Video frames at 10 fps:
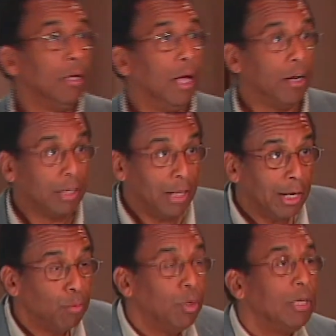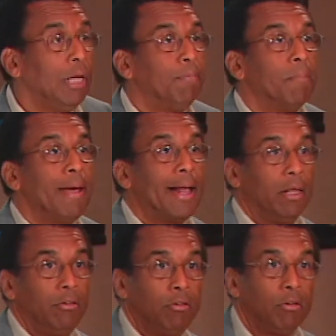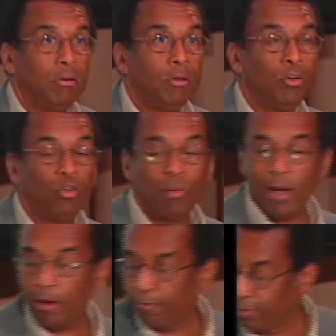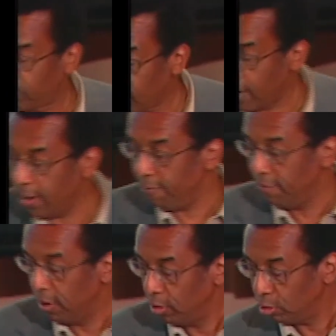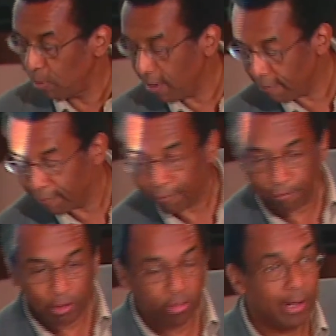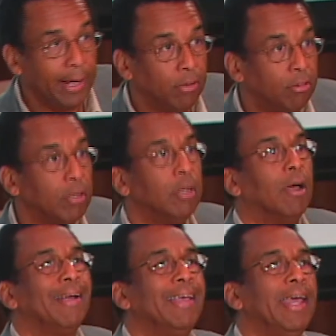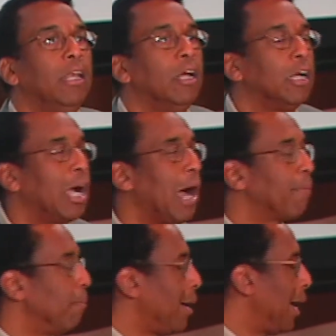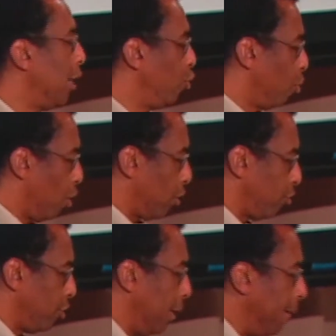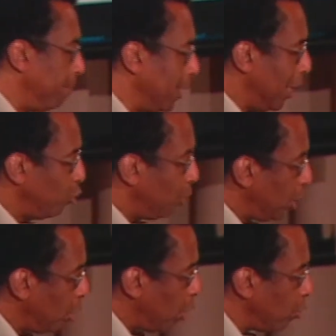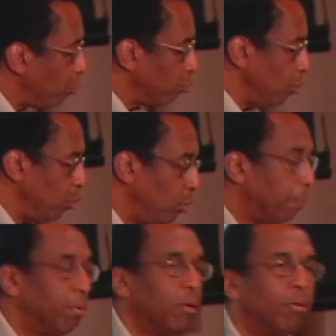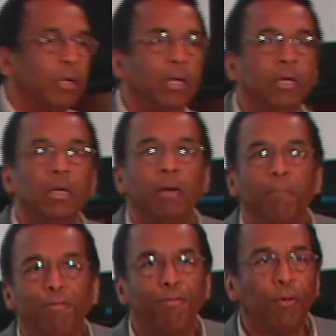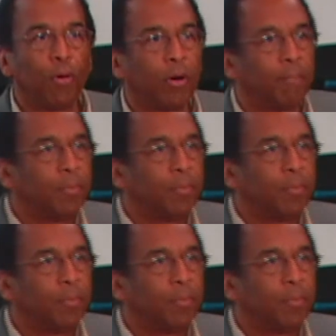and again we keep the balance. 12 slave, 12 free states. Again, compromise works. As we go through the period before